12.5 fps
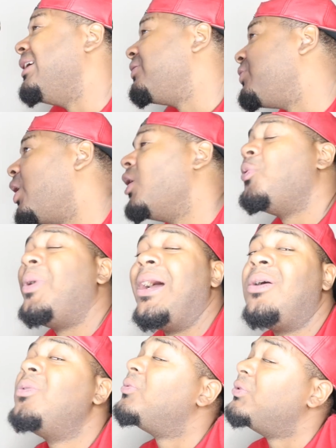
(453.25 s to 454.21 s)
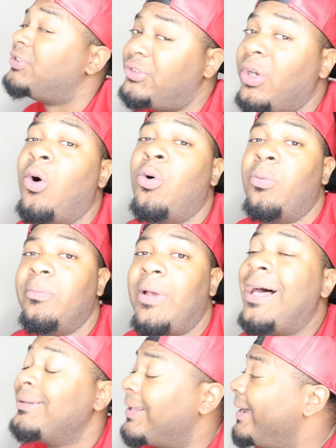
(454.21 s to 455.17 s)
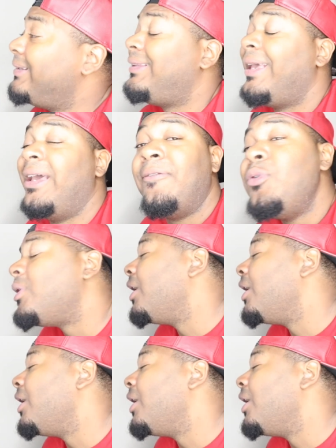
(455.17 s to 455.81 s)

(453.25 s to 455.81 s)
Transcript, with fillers: That third round was dope. I like that. If you